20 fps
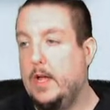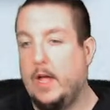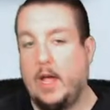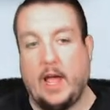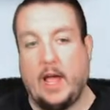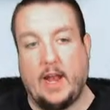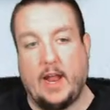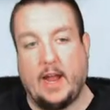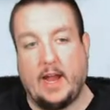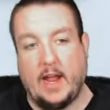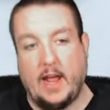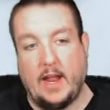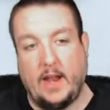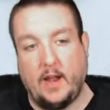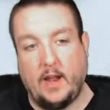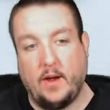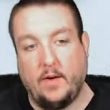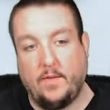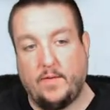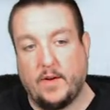And I kind of
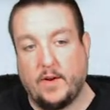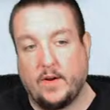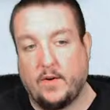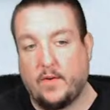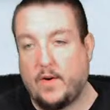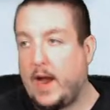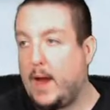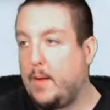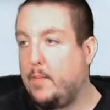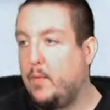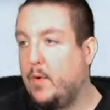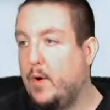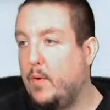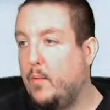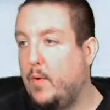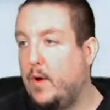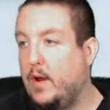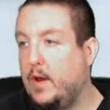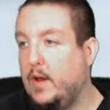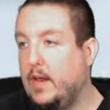go for the grab where
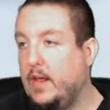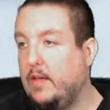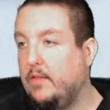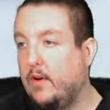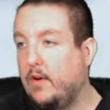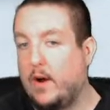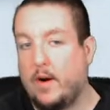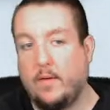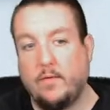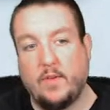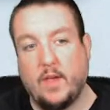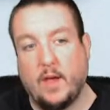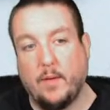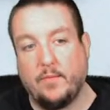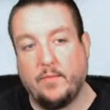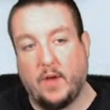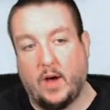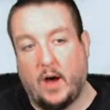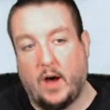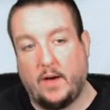one of these arms comes
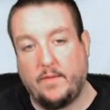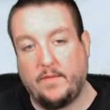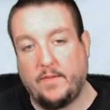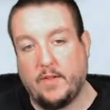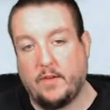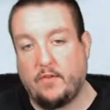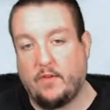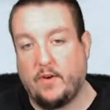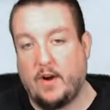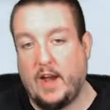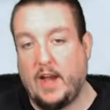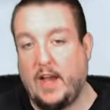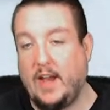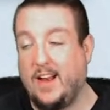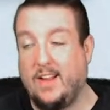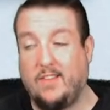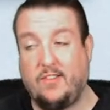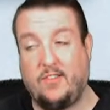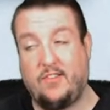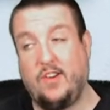off the tray, and
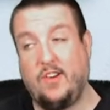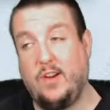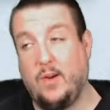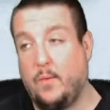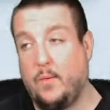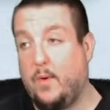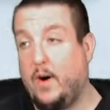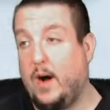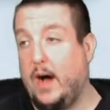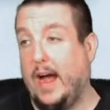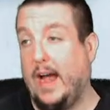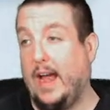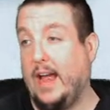I'll show you why.